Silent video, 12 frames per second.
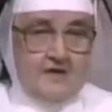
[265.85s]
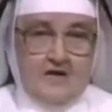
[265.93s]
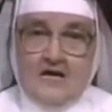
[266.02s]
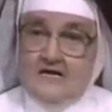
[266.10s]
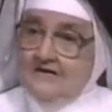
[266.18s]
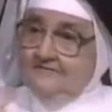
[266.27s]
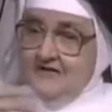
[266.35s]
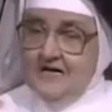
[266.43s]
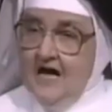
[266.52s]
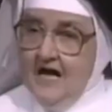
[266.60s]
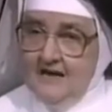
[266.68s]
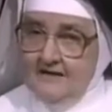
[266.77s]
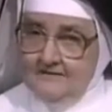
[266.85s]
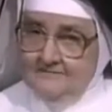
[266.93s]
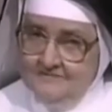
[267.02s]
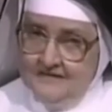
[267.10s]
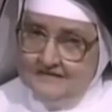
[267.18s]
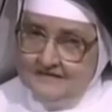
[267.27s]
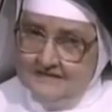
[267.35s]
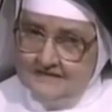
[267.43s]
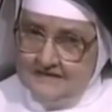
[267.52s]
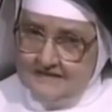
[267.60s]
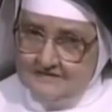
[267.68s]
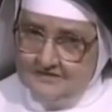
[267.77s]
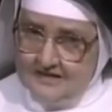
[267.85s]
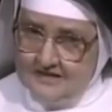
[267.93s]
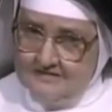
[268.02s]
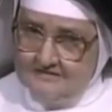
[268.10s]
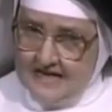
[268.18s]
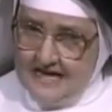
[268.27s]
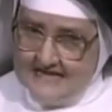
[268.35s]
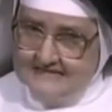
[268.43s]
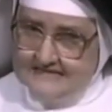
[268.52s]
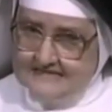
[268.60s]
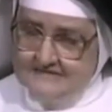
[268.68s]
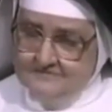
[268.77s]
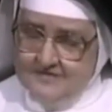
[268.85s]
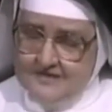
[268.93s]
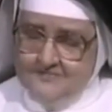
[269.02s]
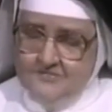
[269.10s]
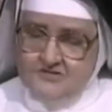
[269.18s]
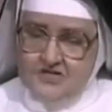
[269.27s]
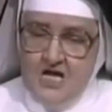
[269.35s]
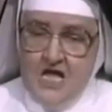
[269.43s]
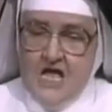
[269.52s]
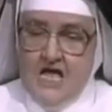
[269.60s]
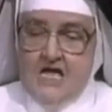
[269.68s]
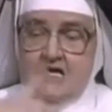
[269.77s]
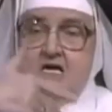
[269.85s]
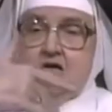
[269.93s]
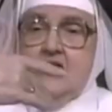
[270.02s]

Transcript: in every column, that in diocesan papers, in